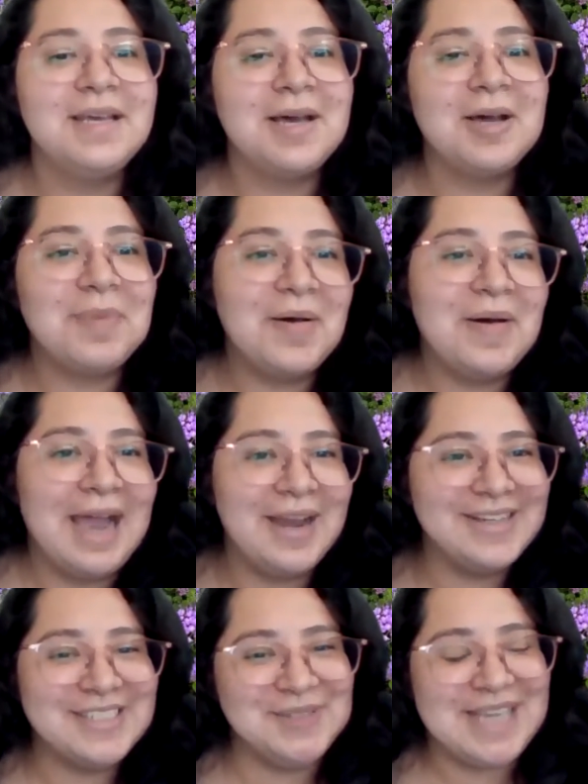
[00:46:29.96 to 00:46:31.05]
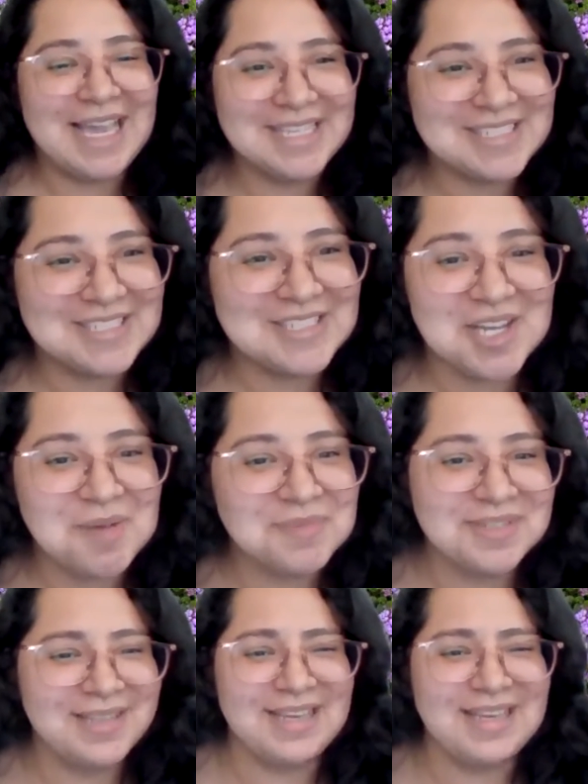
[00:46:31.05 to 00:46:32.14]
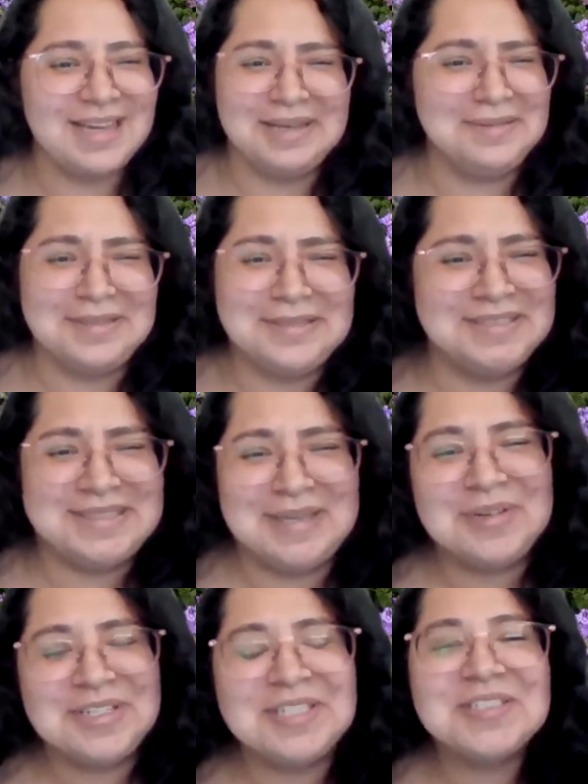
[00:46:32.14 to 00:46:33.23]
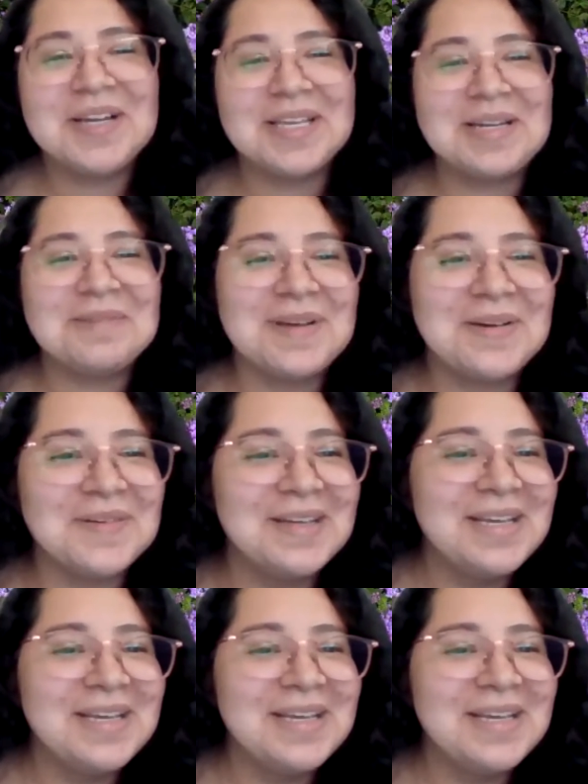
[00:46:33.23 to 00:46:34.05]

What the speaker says: about higher education jobs? They're like, I don't understand what you're talking about.